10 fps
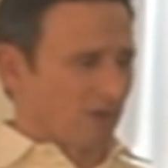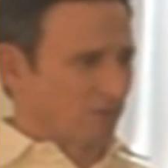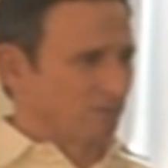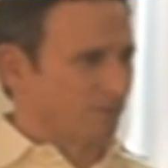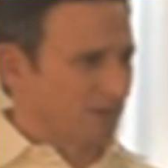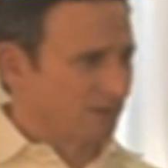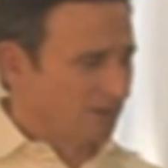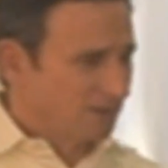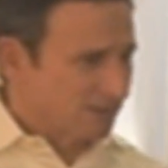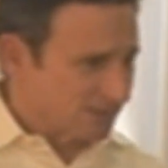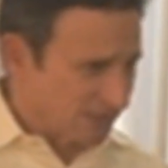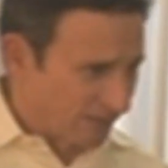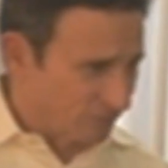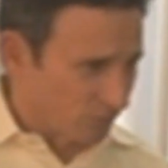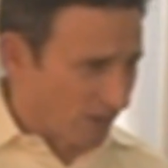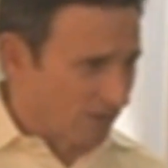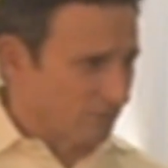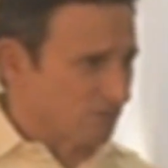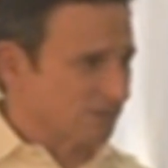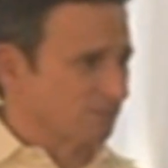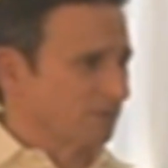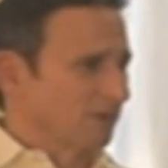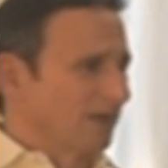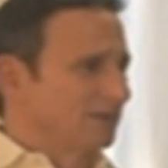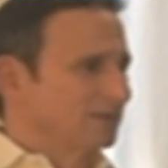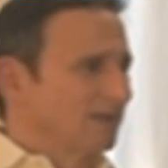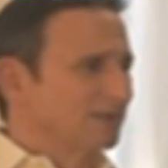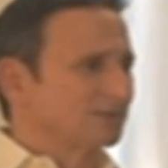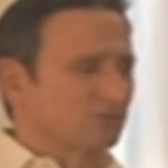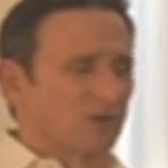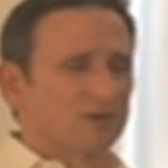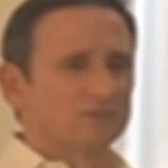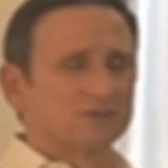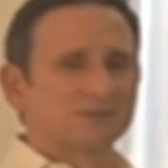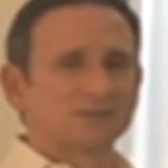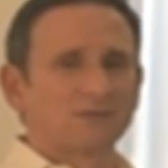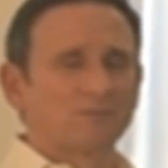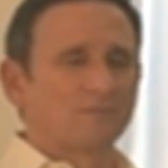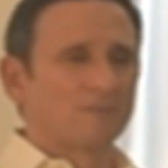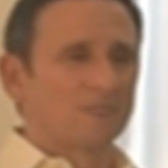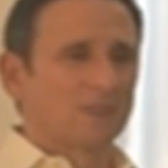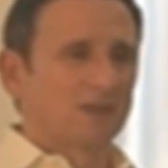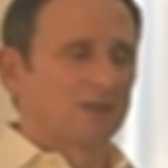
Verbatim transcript: you're surrounded by safe drivers, and polite and nice drivers.